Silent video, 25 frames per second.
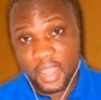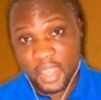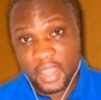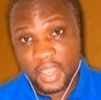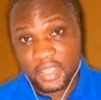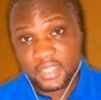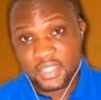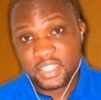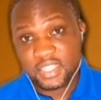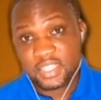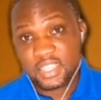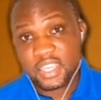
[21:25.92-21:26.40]

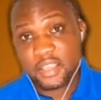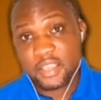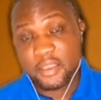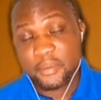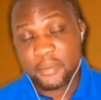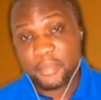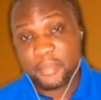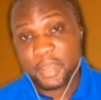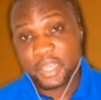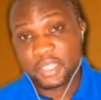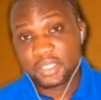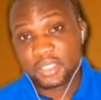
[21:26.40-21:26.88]
A C
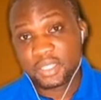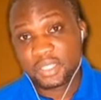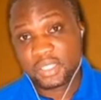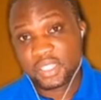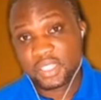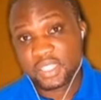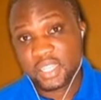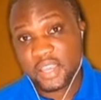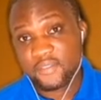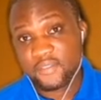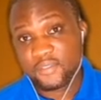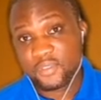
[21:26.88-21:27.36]
major
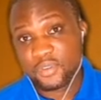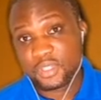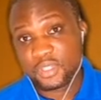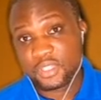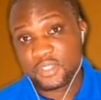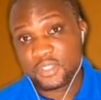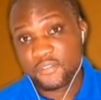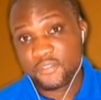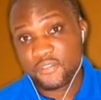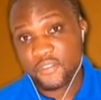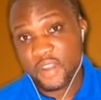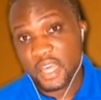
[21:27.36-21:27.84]

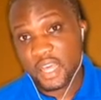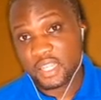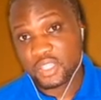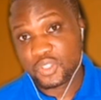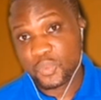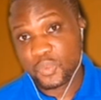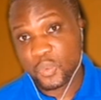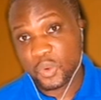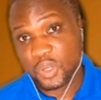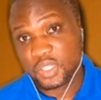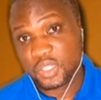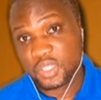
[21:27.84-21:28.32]
7th flat
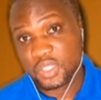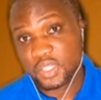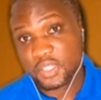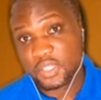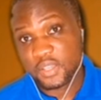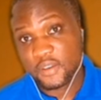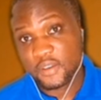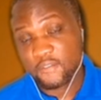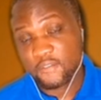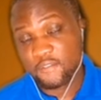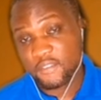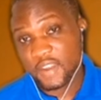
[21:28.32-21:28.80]
what?
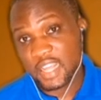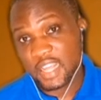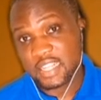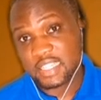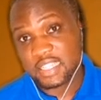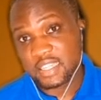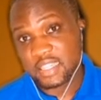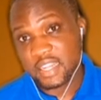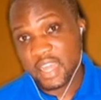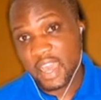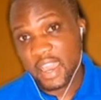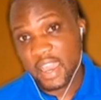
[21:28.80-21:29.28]

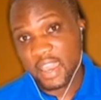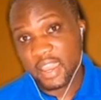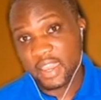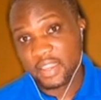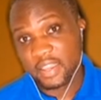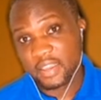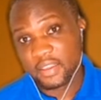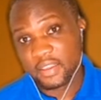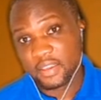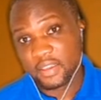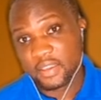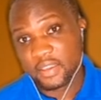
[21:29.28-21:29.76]
Flat 9.